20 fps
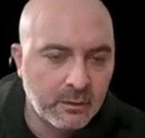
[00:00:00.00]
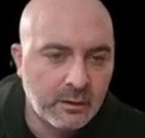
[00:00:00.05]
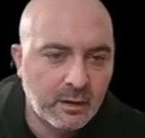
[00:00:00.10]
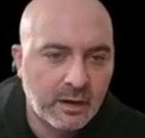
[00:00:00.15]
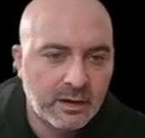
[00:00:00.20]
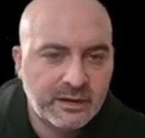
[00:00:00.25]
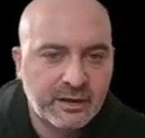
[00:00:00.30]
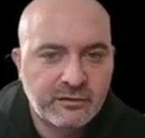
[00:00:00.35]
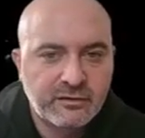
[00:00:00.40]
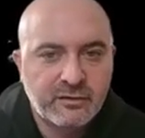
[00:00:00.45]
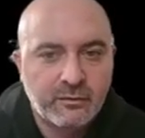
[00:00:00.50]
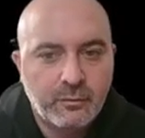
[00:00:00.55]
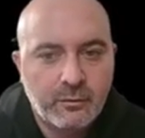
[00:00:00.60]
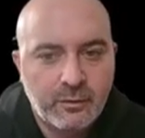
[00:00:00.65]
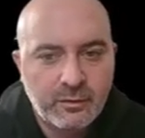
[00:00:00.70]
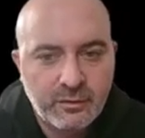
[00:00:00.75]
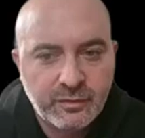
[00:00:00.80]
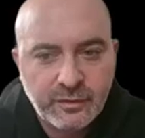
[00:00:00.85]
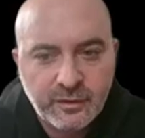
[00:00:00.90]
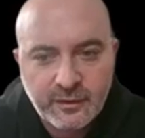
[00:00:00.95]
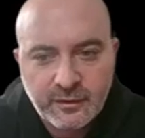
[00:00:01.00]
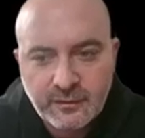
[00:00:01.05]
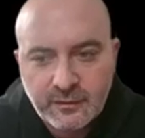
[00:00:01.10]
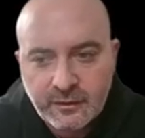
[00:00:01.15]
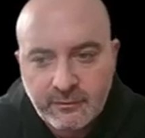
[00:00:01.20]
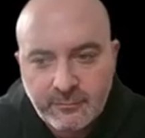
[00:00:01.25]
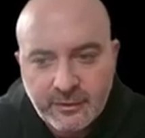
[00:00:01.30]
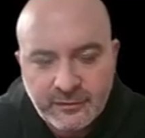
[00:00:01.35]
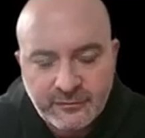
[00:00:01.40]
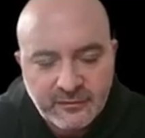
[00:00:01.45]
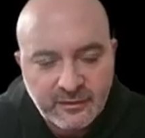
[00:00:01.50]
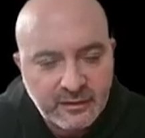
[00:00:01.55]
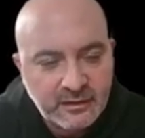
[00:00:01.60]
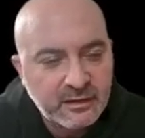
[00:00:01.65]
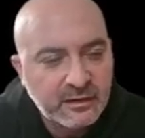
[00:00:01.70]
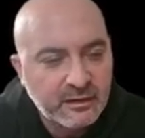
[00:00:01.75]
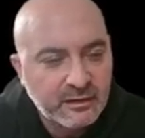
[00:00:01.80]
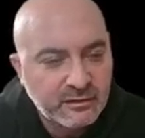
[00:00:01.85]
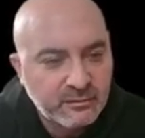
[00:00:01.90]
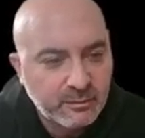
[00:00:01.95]
I guess the one thing that my
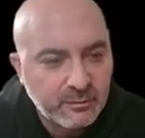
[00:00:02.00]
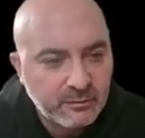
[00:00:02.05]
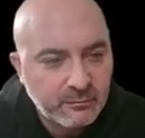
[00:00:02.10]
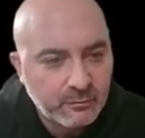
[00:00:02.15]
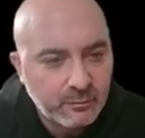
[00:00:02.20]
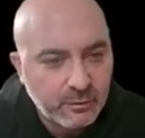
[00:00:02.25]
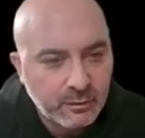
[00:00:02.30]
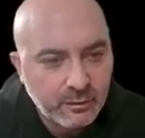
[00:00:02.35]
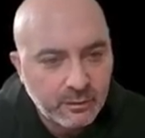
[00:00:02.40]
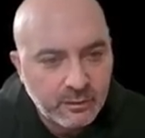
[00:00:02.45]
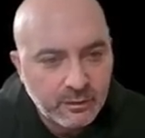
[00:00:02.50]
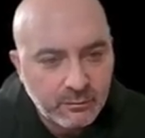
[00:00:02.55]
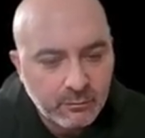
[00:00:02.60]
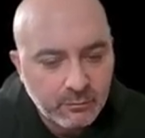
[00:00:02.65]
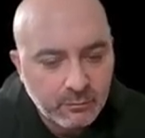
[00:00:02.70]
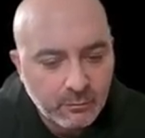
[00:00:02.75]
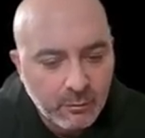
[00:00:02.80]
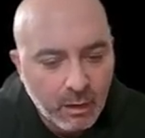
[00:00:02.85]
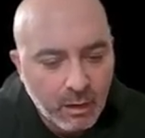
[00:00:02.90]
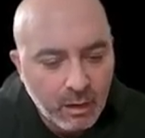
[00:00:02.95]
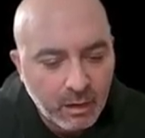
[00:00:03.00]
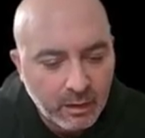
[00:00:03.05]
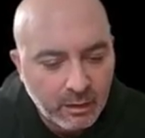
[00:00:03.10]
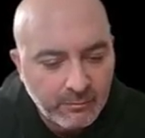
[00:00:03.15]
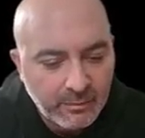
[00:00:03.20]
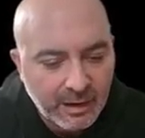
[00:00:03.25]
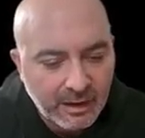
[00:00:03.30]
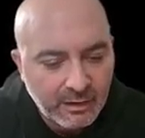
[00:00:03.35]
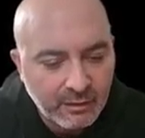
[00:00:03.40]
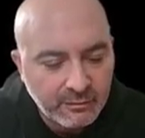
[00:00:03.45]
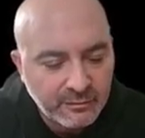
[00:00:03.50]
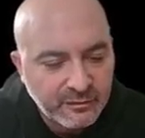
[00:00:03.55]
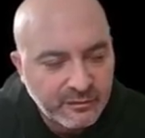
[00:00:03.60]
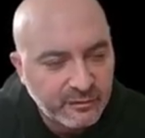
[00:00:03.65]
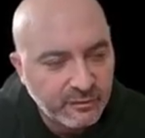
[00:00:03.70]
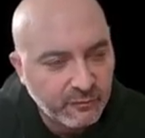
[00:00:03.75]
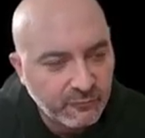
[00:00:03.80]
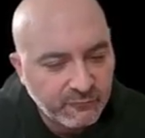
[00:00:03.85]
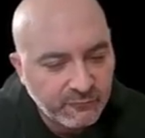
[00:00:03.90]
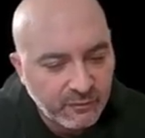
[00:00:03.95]
data has been really wrong about
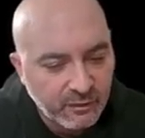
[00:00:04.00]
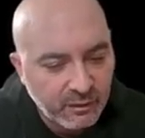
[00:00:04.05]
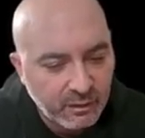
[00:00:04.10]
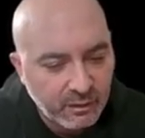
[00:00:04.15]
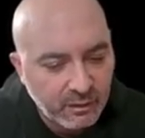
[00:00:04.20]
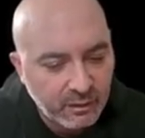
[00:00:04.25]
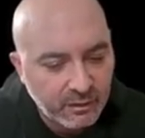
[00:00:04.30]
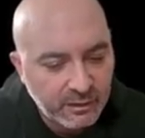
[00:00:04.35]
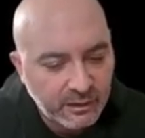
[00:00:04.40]
so far